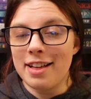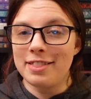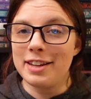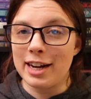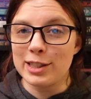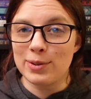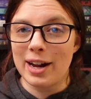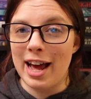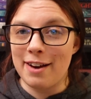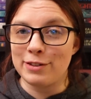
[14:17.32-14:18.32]
The next one
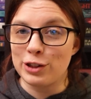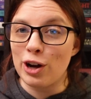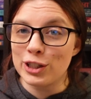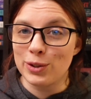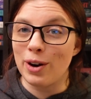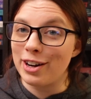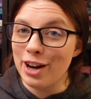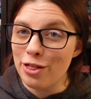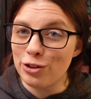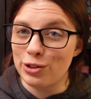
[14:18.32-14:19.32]
I have is also
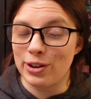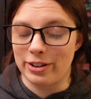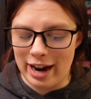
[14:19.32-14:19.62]
another thriller.